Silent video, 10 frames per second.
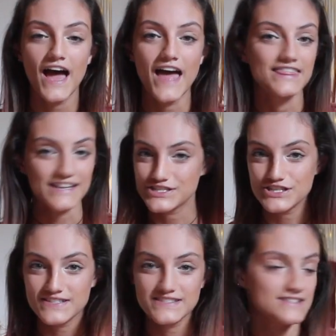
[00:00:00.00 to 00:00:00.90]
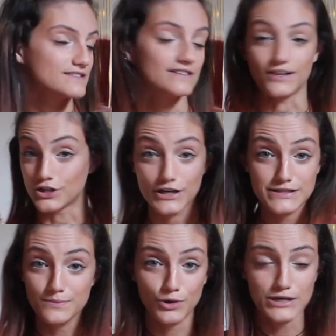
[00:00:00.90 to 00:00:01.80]
and let's just look at
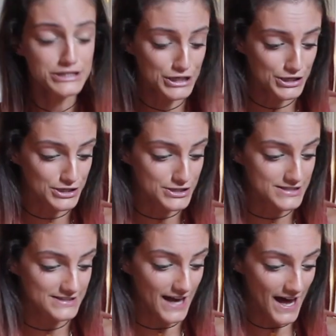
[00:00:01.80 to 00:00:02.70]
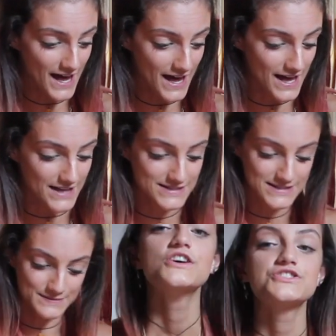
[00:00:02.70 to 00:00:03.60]
some crystals. Yes!
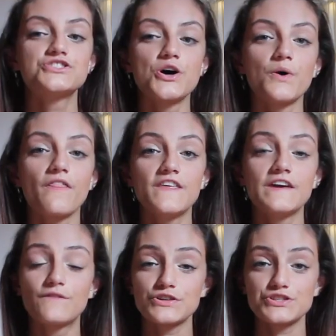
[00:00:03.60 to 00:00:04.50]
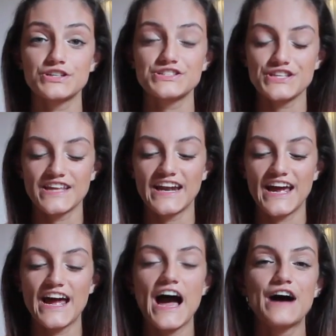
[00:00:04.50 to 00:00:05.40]
So the first crystal that I
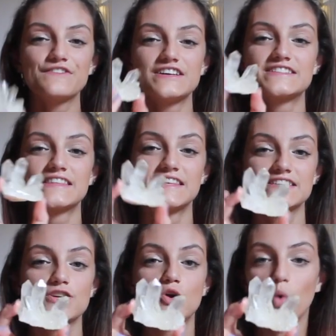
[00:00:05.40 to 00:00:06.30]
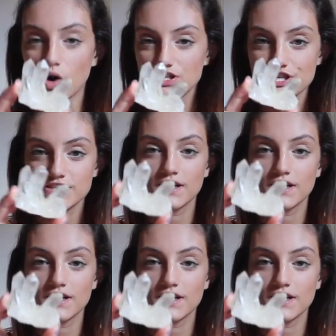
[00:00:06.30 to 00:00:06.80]
have is this gorgeous